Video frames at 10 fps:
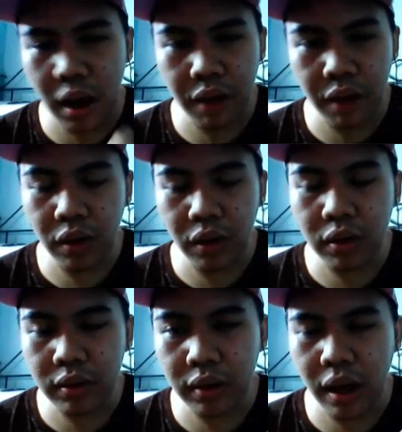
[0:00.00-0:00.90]
of
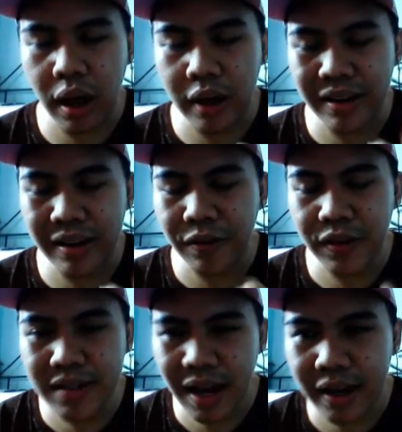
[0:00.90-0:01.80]
all, the
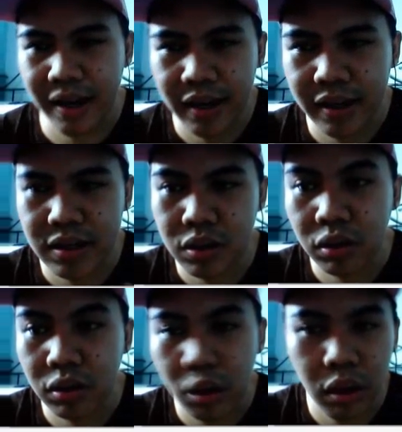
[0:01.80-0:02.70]
first idea is
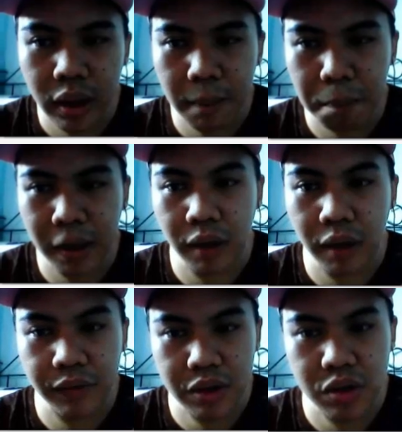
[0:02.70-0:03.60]
not all impact
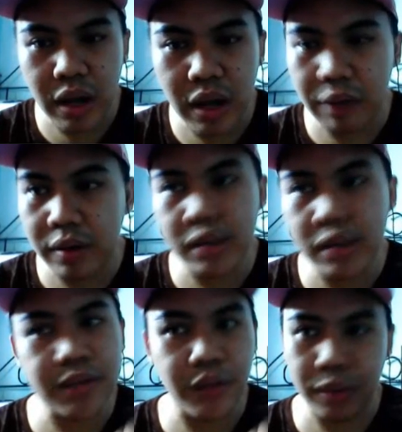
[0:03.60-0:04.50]
of nature area
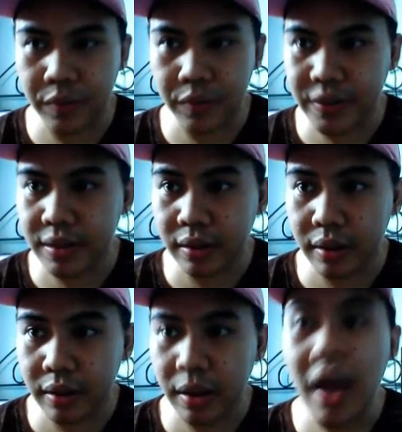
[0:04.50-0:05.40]
is from the
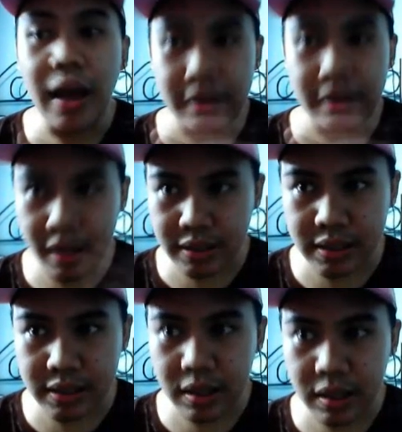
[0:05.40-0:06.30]
visitor.
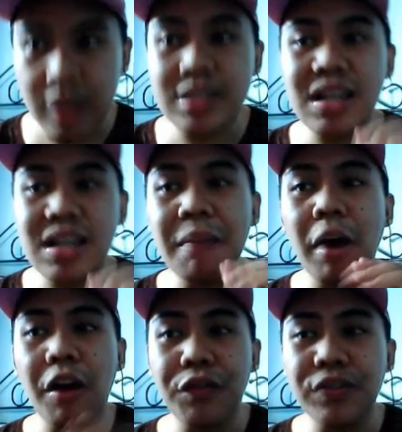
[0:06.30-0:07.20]
Yes, some
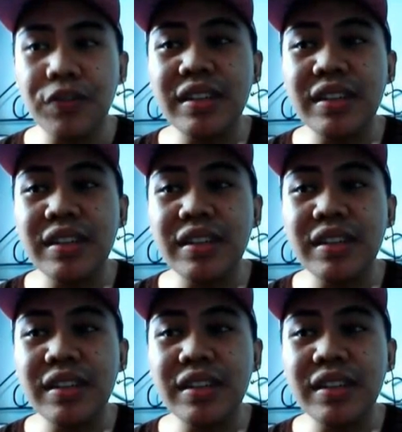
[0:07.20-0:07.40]
of